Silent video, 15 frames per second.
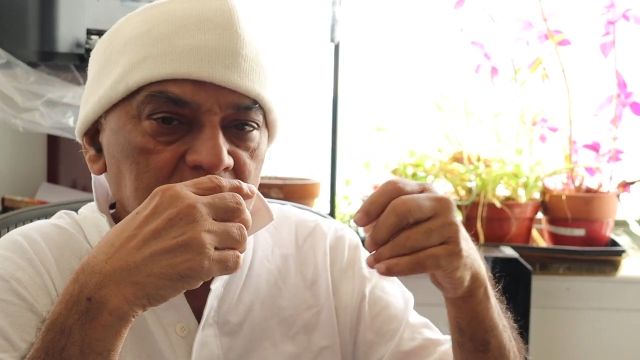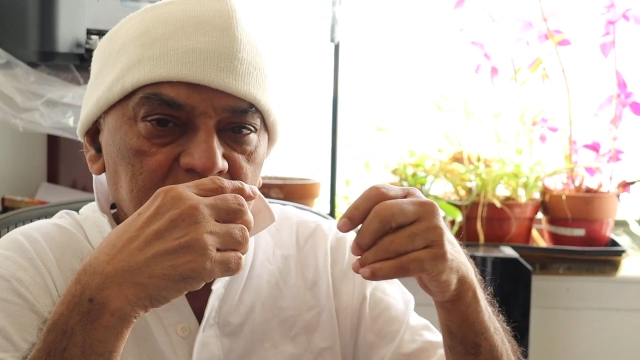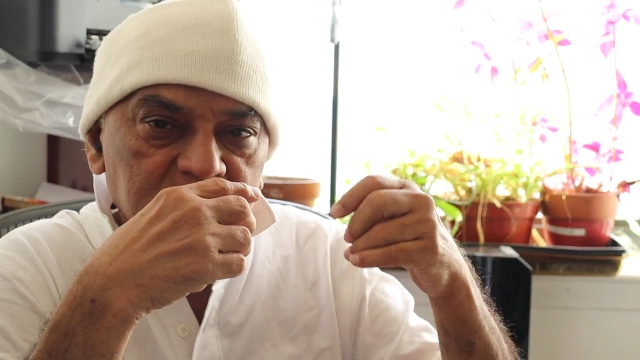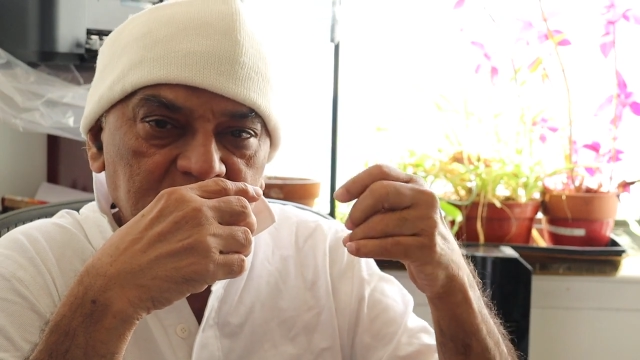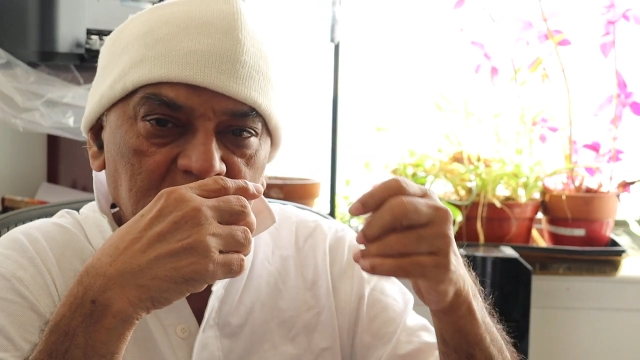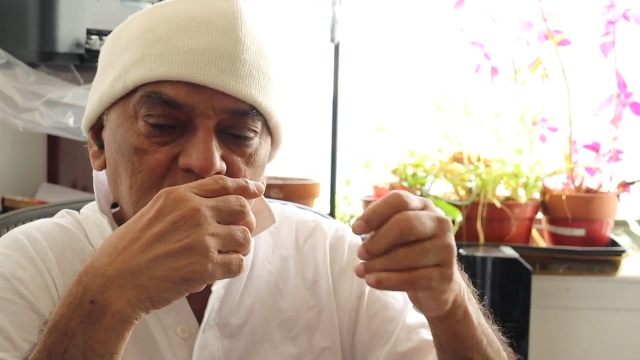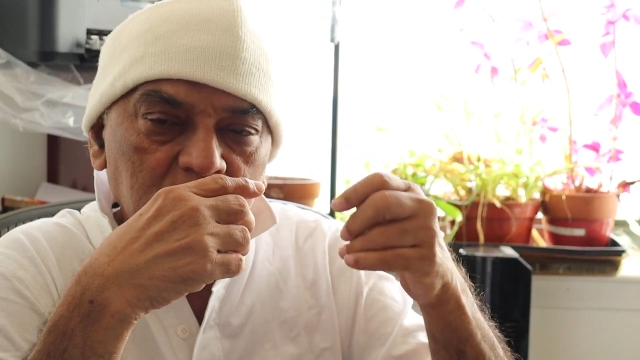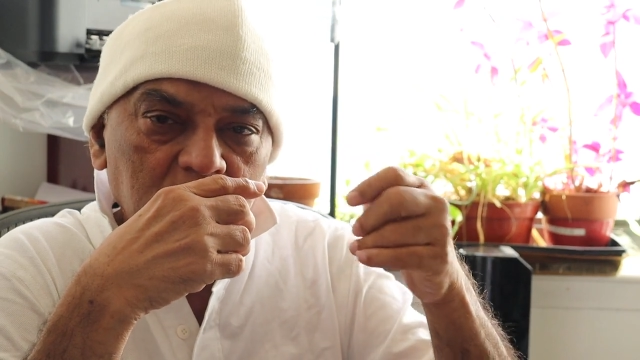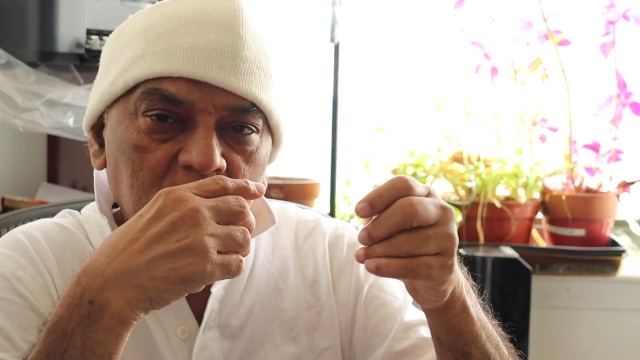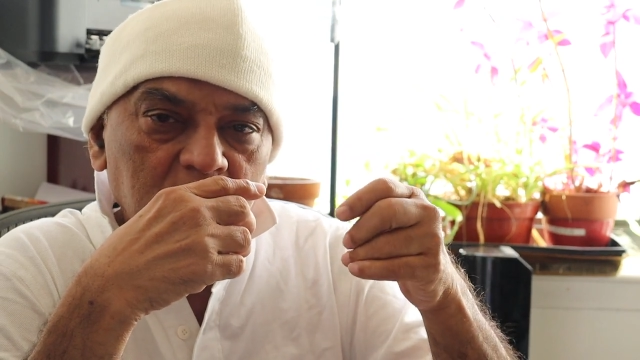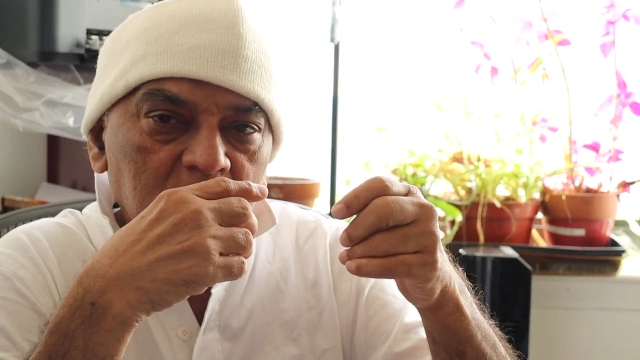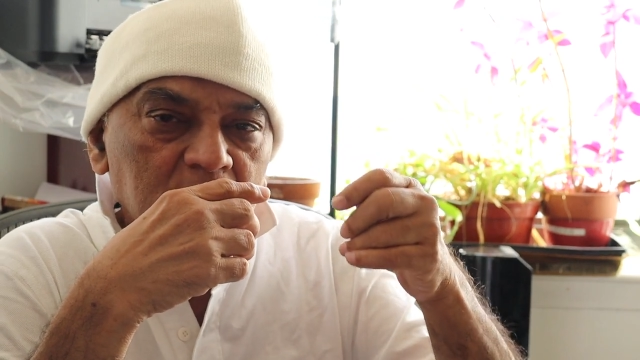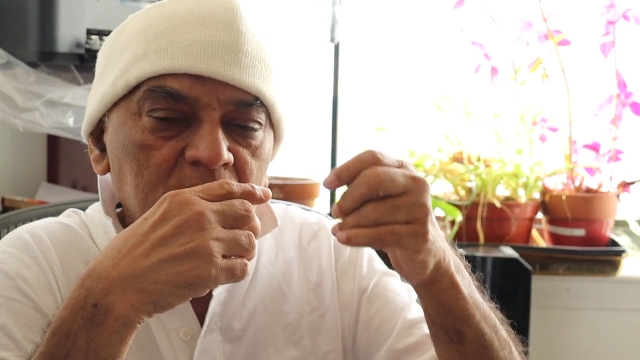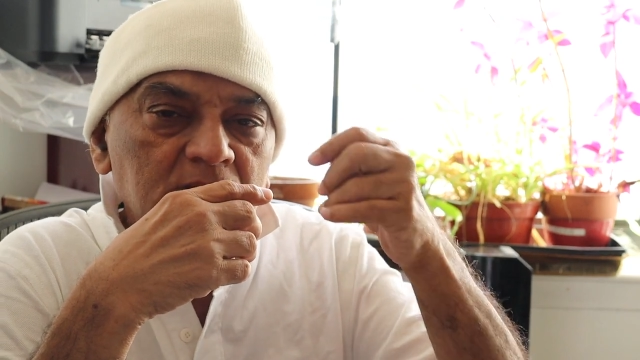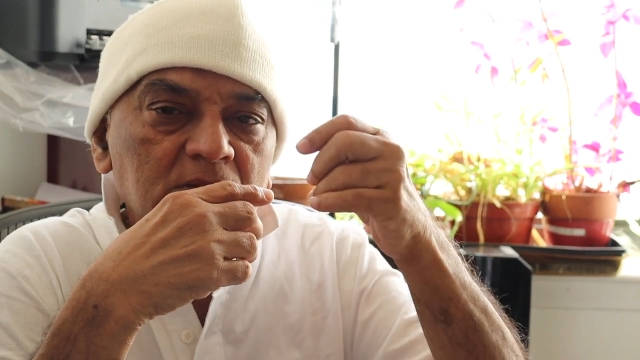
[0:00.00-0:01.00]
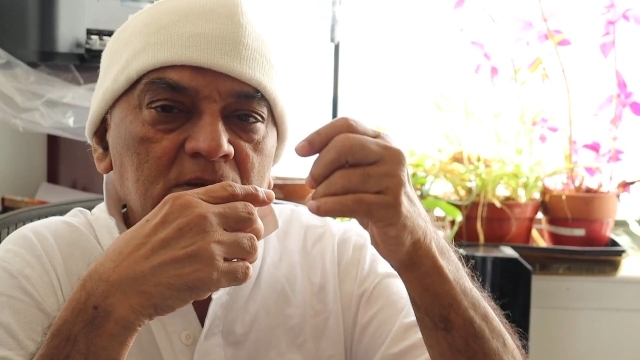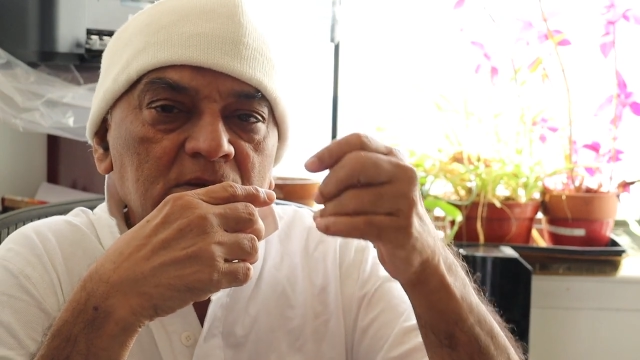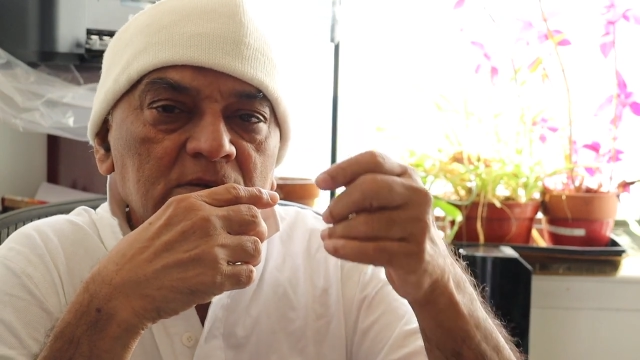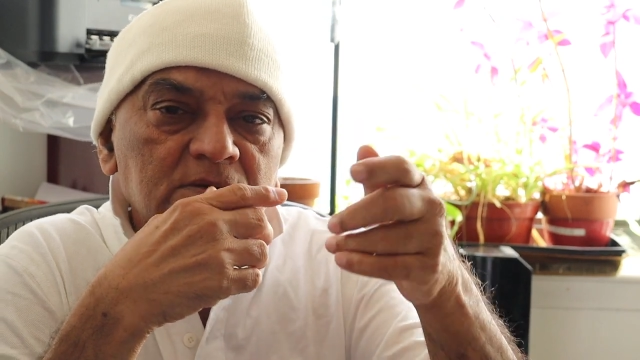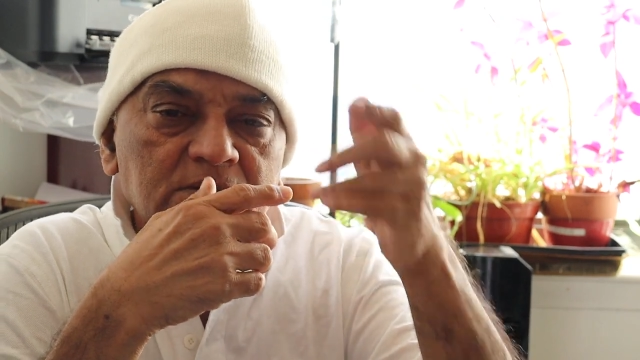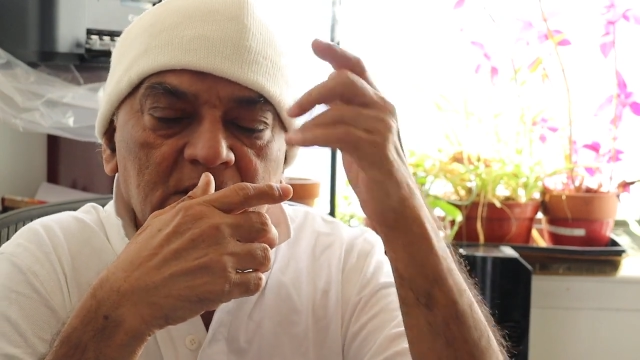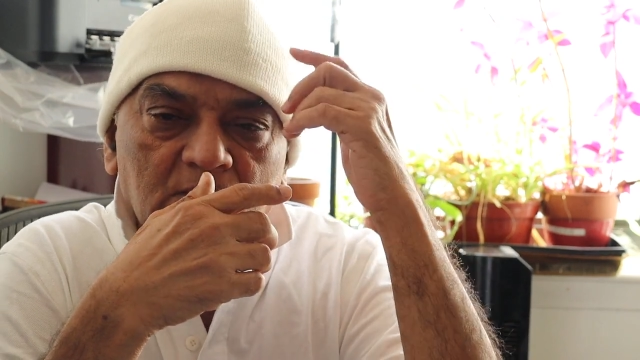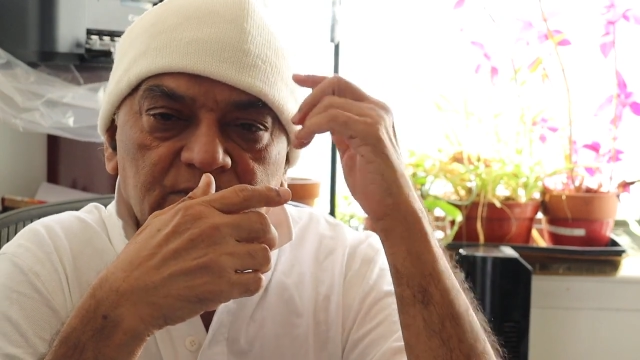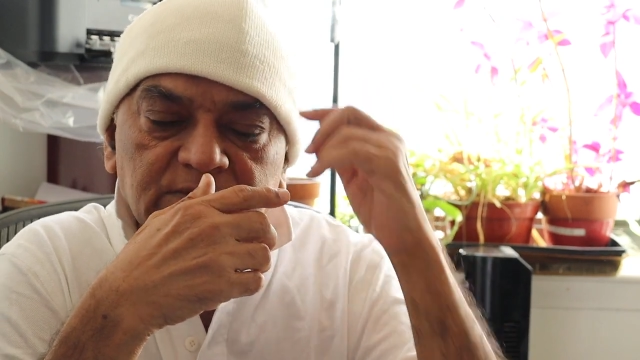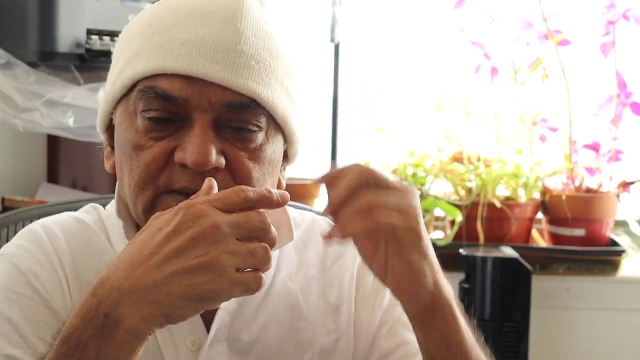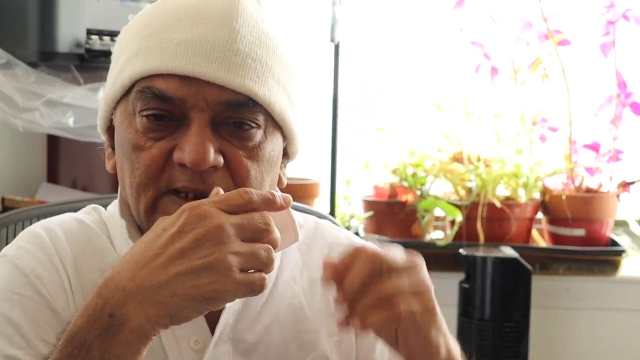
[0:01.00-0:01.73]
sun go south